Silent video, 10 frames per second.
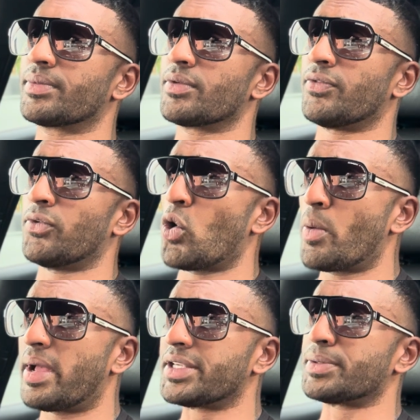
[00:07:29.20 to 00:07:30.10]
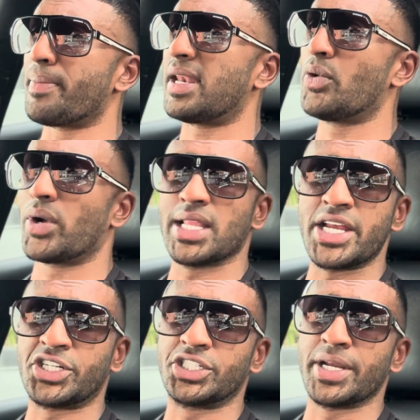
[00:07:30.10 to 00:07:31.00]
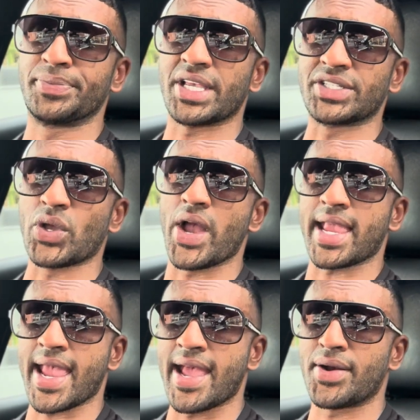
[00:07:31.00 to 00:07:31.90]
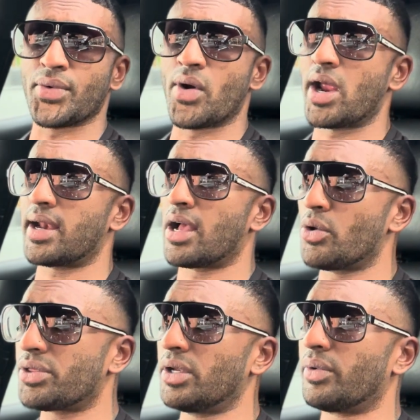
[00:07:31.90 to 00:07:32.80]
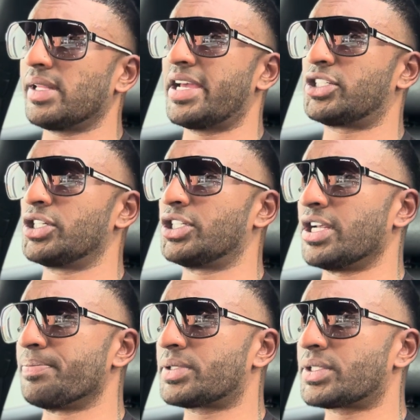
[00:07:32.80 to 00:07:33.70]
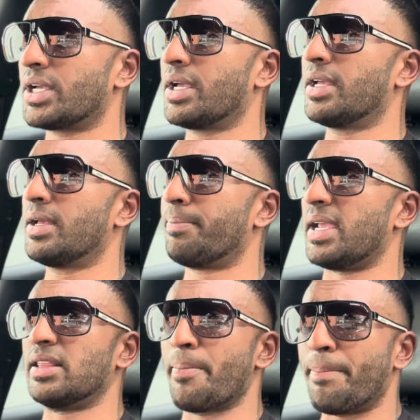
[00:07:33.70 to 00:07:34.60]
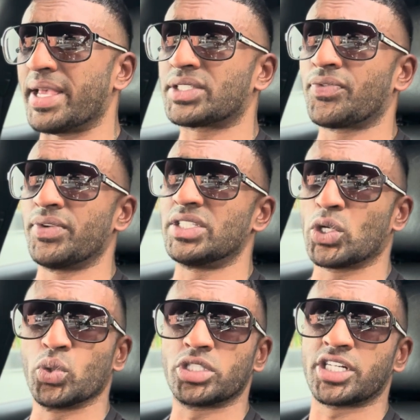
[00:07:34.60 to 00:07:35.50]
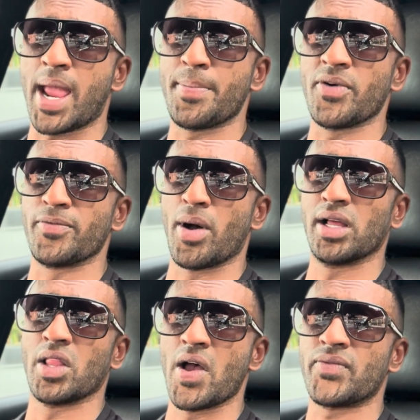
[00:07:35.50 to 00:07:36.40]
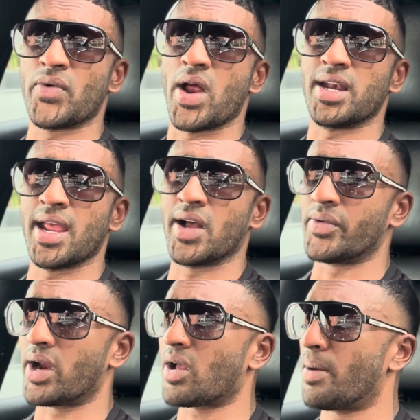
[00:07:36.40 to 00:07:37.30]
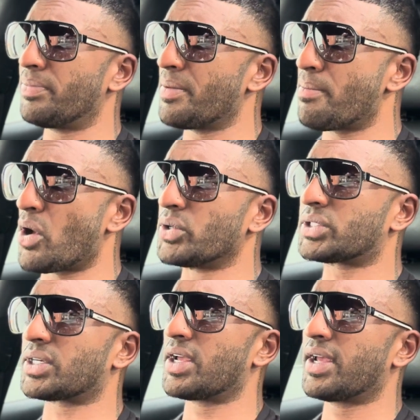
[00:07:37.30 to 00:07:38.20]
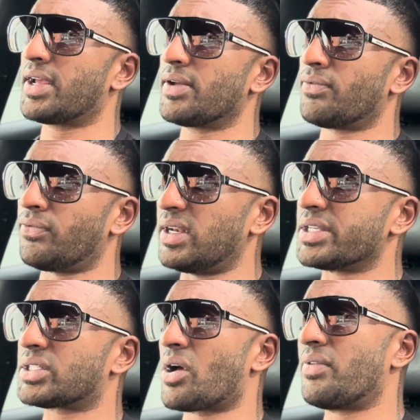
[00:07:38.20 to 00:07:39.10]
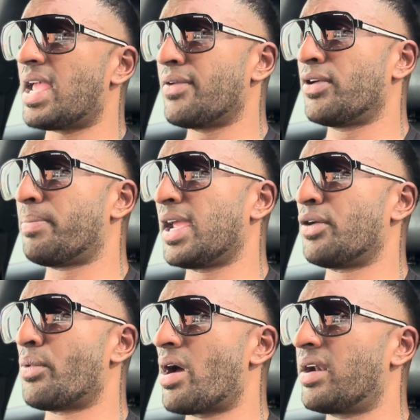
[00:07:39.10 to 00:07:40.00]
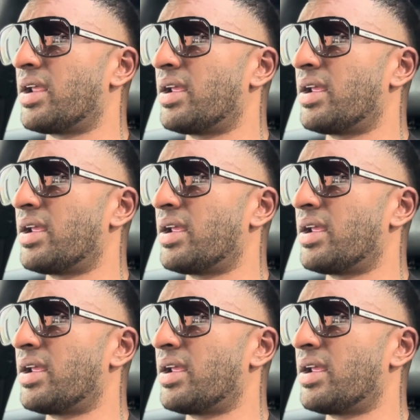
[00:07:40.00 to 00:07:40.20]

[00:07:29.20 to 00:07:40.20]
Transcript: form as many relationships as I can, right? Healthy relationships, be in the best physical shape of my life right now. Like, I'm the most fittest I've ever been, right?